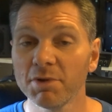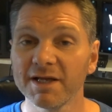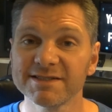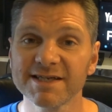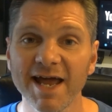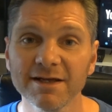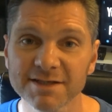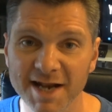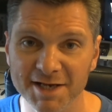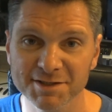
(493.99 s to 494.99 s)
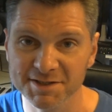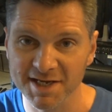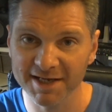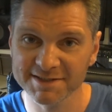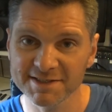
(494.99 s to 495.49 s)
playing scales and
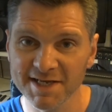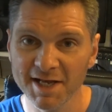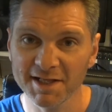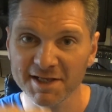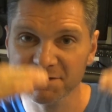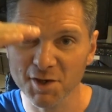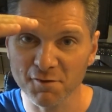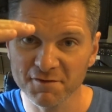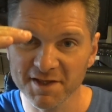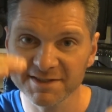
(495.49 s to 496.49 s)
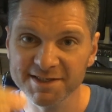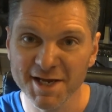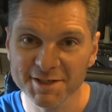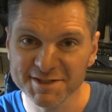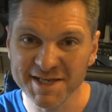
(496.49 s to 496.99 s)
exercises, let's go for this
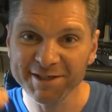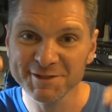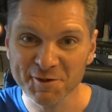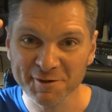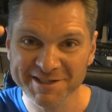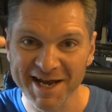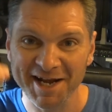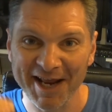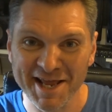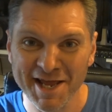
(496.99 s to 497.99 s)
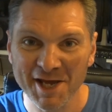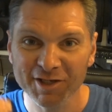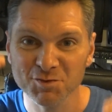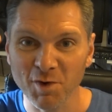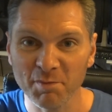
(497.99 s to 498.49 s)
seesaw technique,
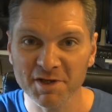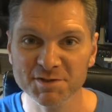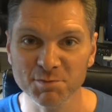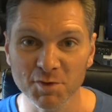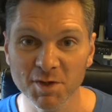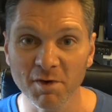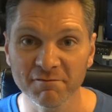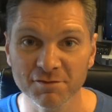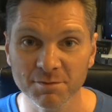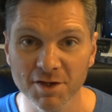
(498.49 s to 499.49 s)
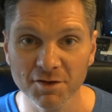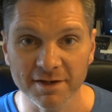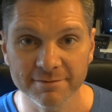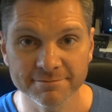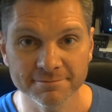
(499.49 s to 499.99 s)
swapping smoothly one from the other.